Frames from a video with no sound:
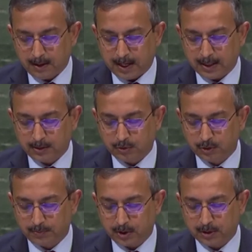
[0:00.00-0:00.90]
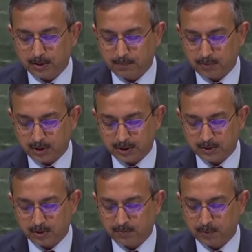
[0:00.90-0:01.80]
and through the
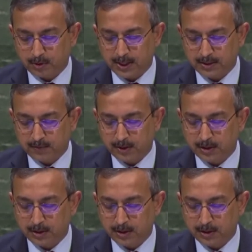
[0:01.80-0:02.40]
process of progressive